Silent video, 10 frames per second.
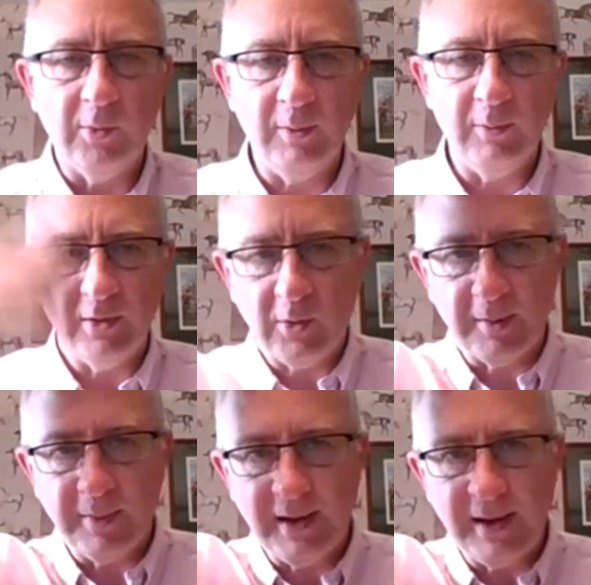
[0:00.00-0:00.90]
to win with
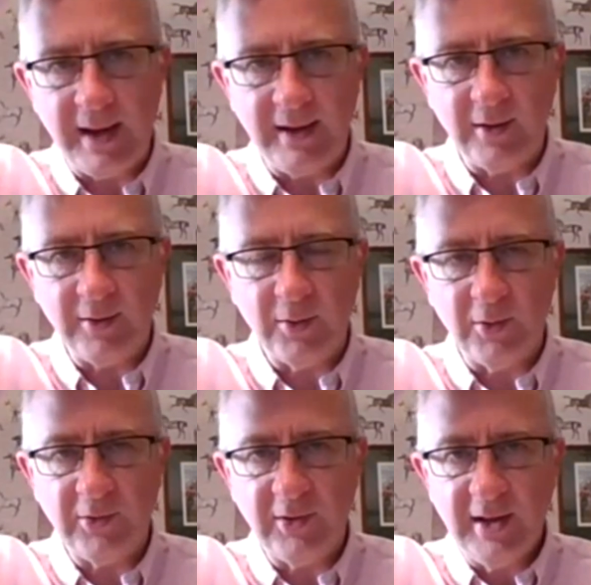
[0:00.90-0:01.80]
quite a bit in hand, I
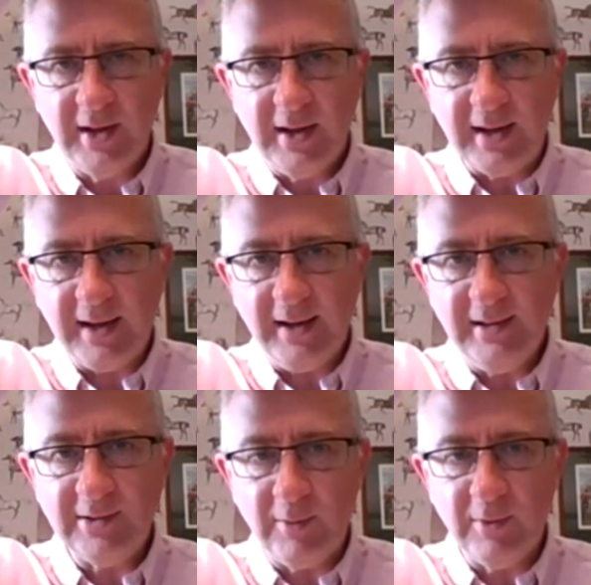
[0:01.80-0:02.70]
thought. Again,
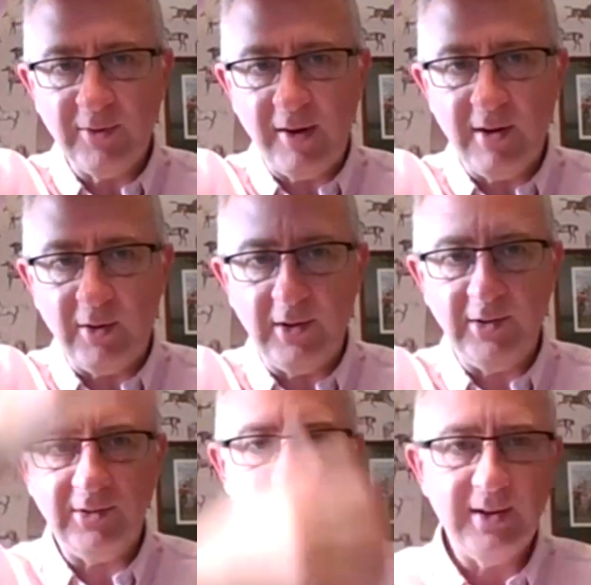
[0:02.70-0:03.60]
his time was very
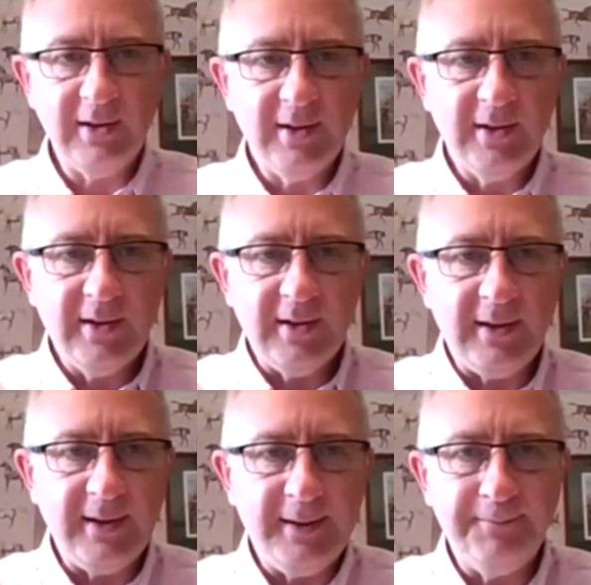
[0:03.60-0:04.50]
honest.
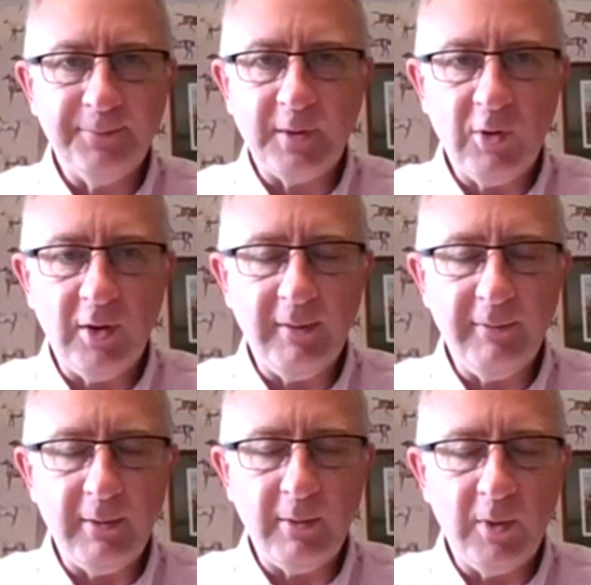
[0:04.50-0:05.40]
Right
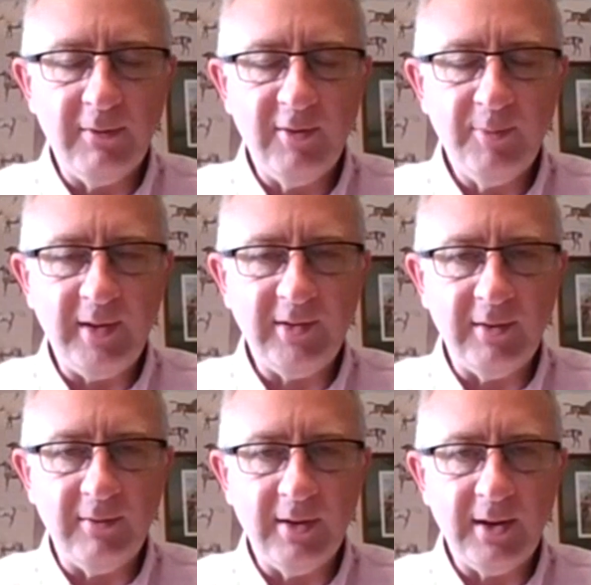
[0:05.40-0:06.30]
up there with one of his best
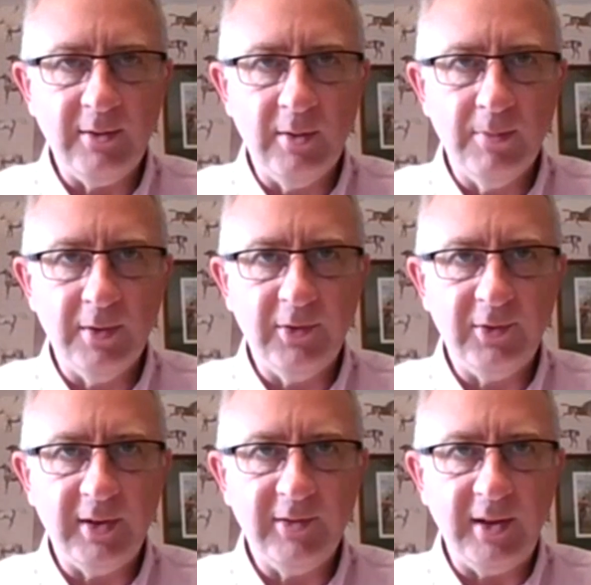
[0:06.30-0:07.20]

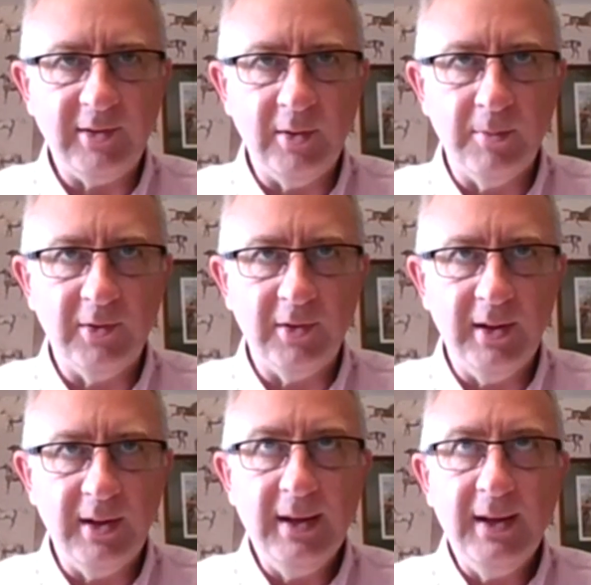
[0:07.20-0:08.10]
sets of numbers, and